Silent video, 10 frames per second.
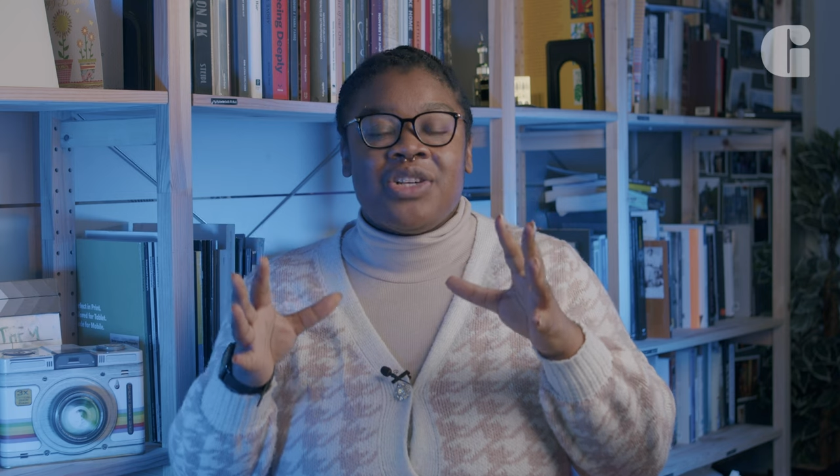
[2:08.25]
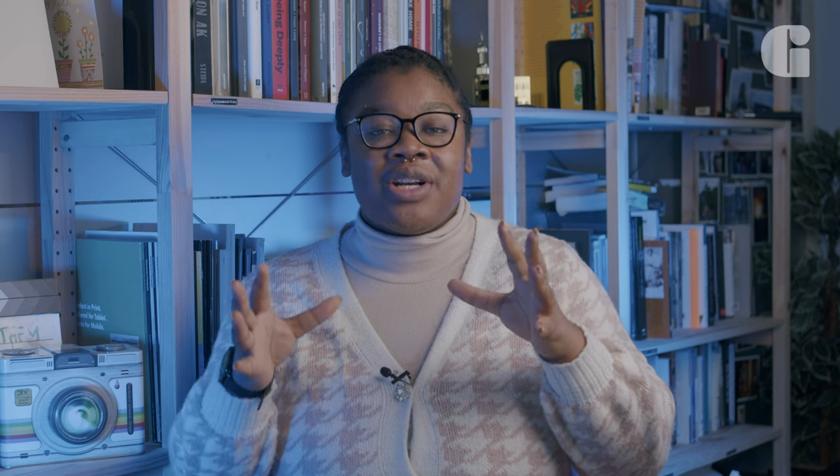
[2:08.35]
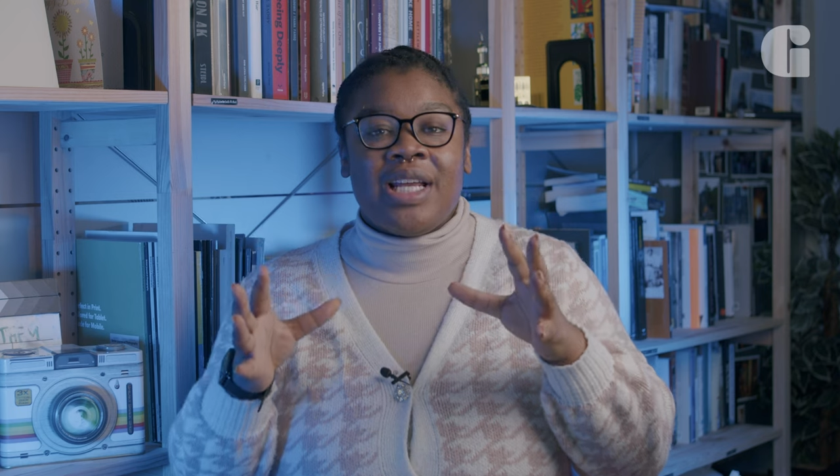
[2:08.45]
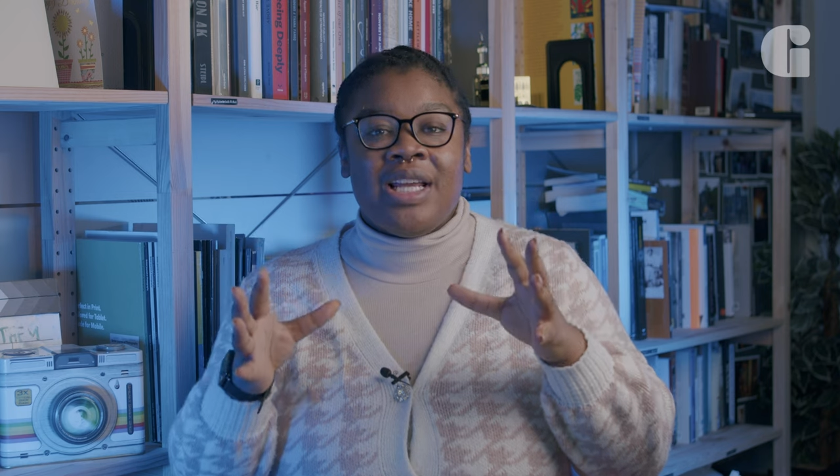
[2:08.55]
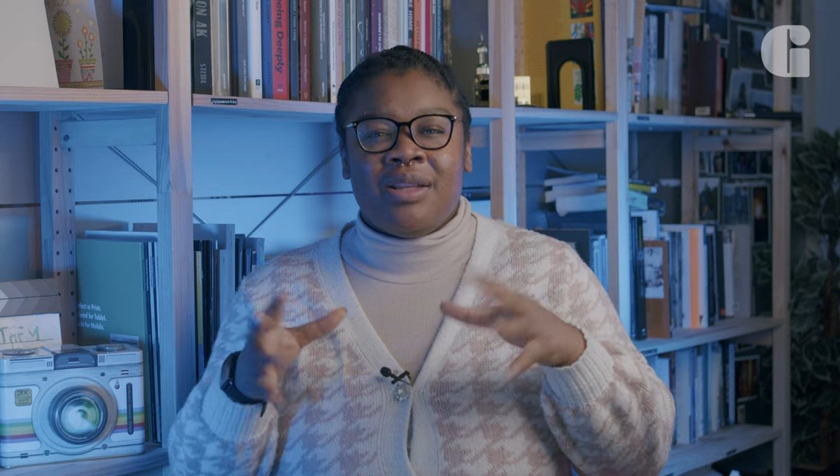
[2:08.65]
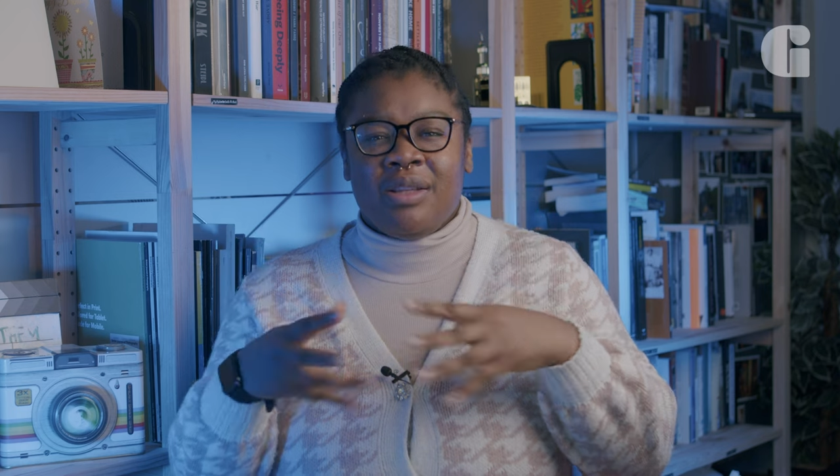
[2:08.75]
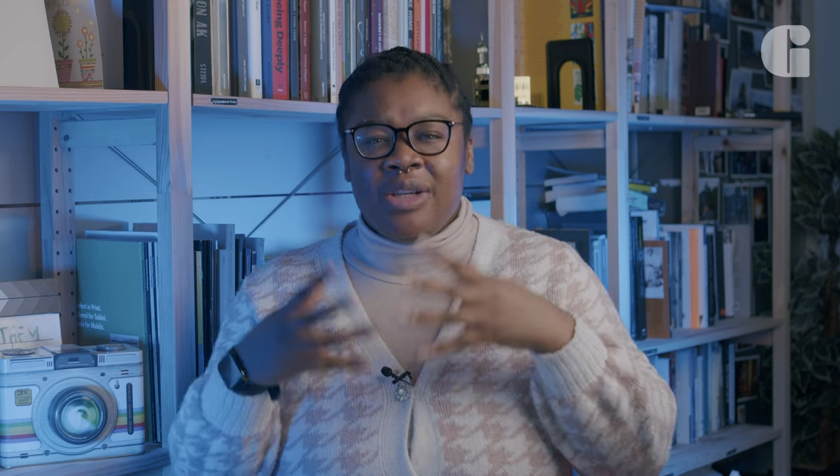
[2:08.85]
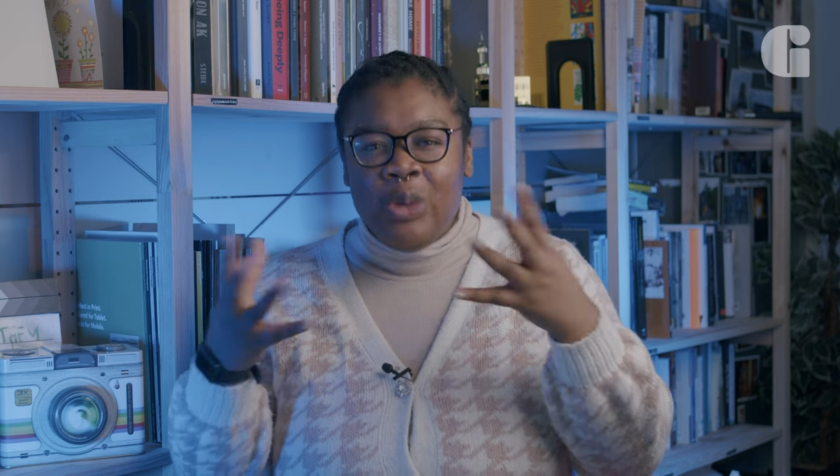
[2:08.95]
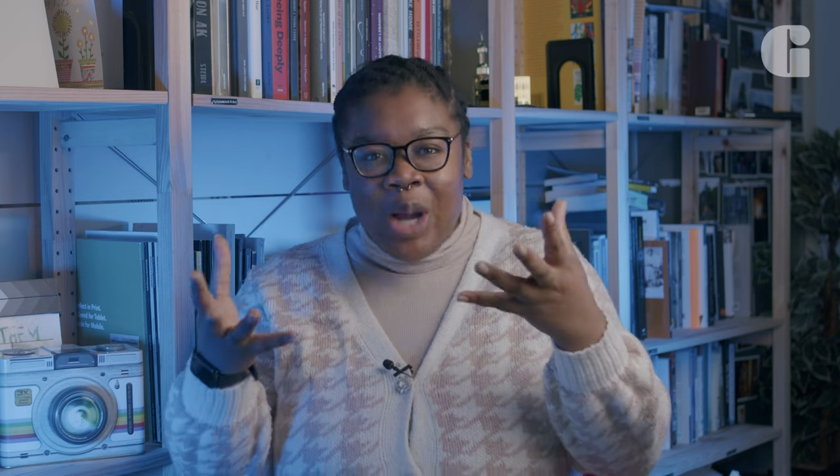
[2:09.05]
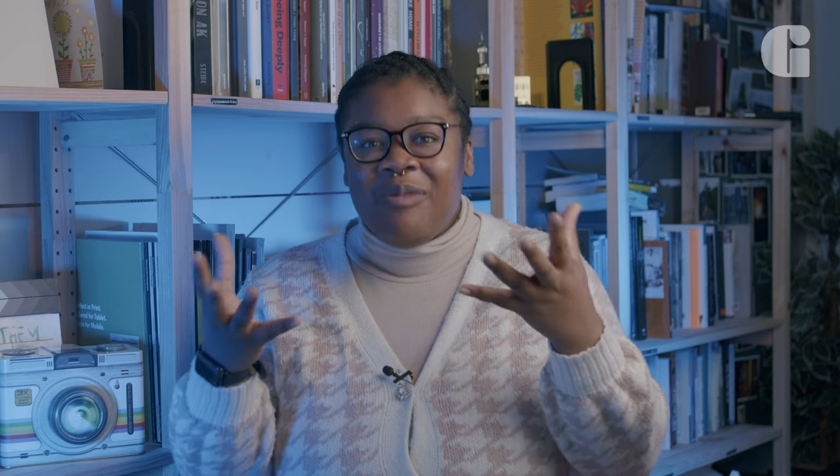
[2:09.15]
journey,
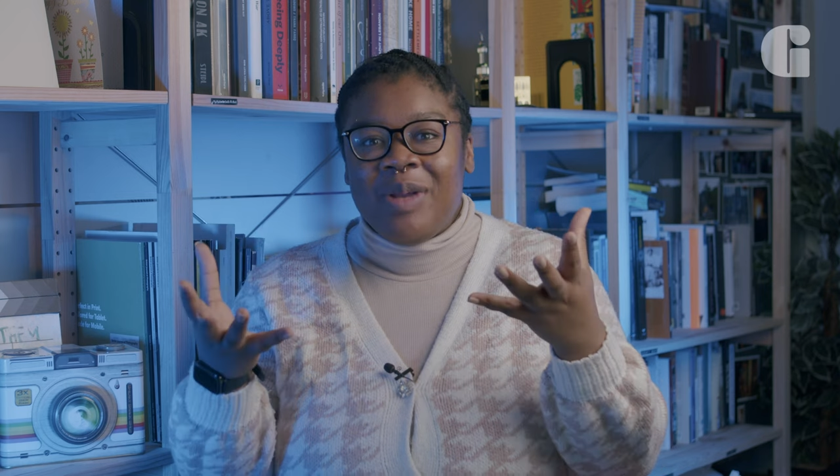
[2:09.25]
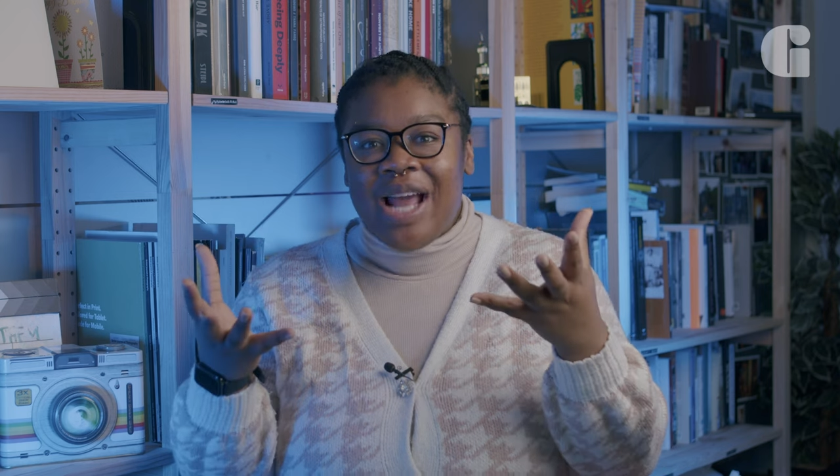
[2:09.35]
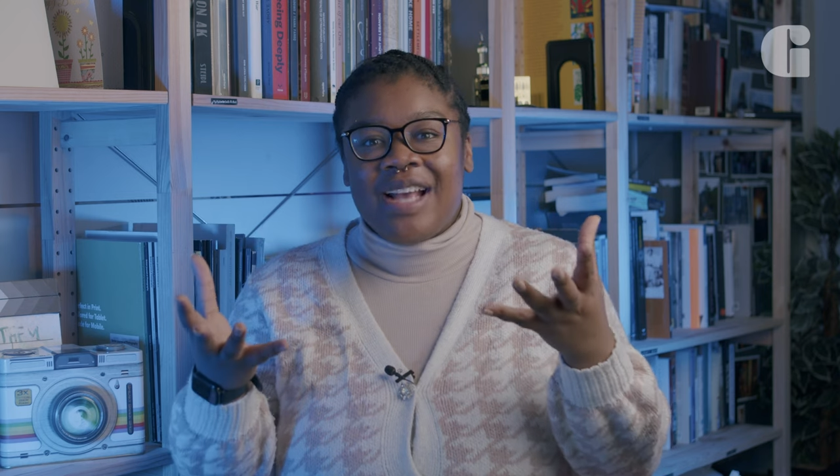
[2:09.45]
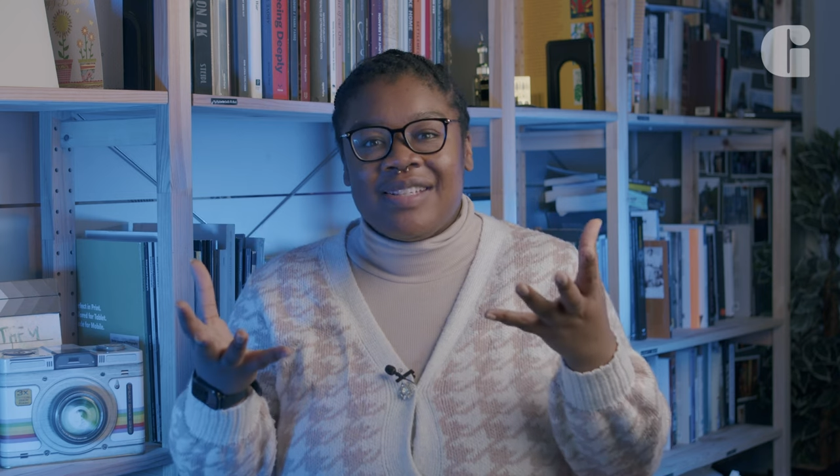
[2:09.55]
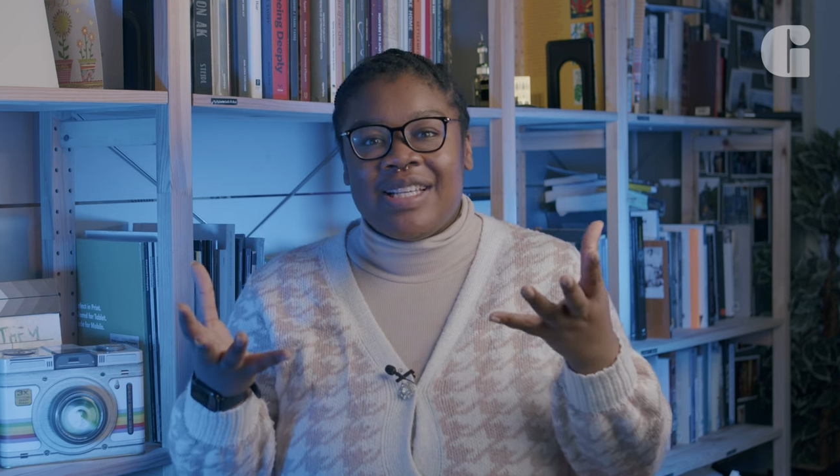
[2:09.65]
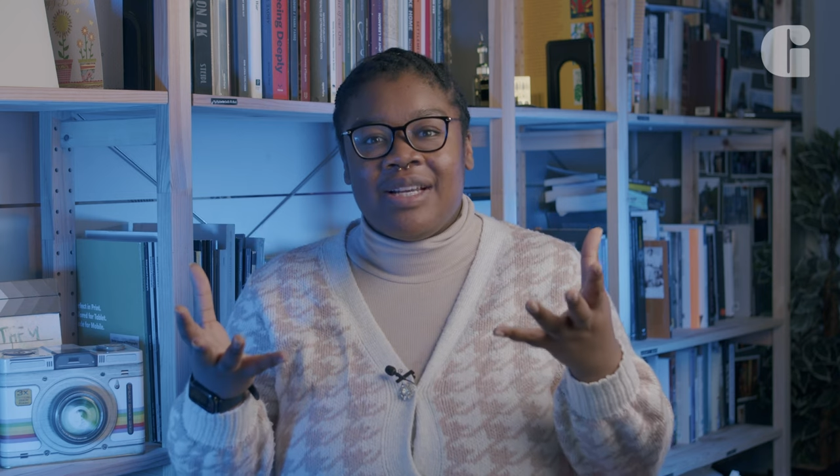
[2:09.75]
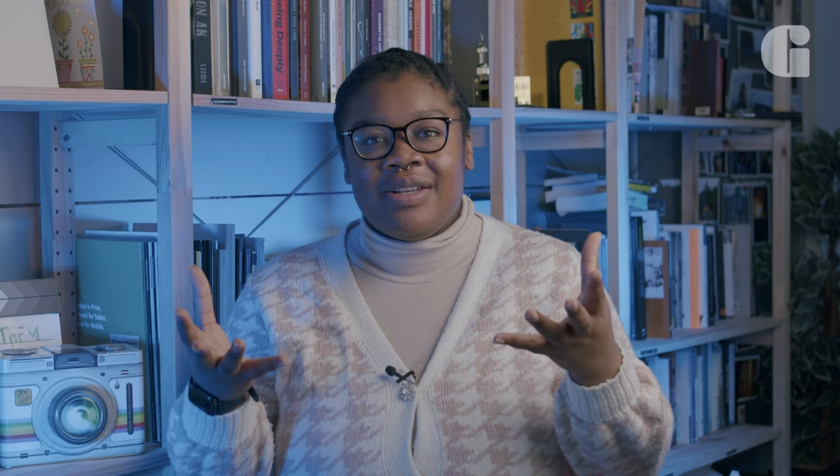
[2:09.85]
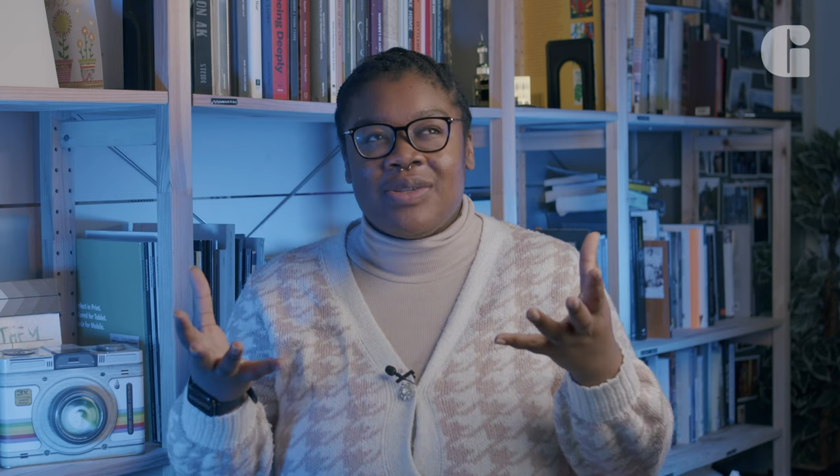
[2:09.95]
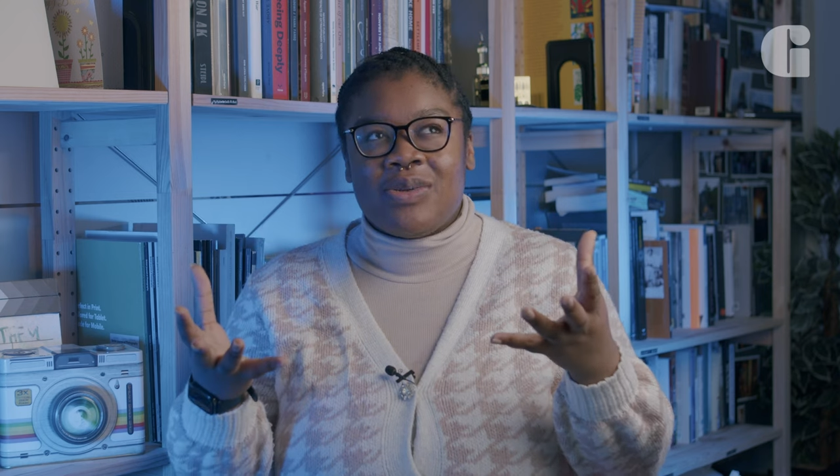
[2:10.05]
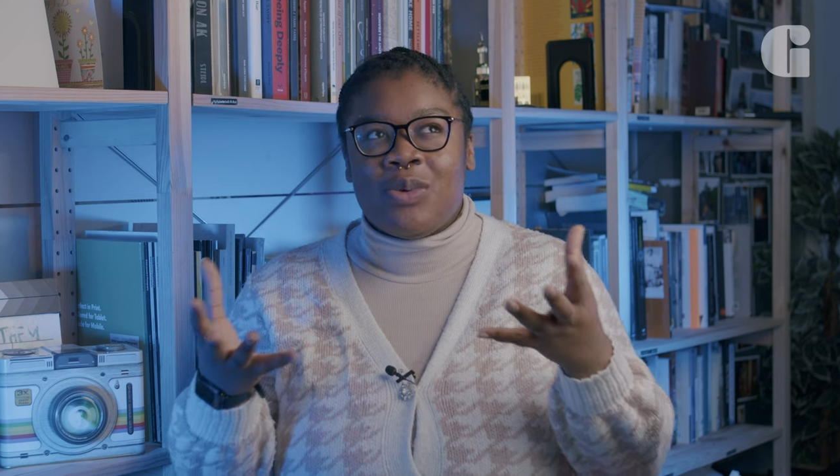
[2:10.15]
you have been asking us,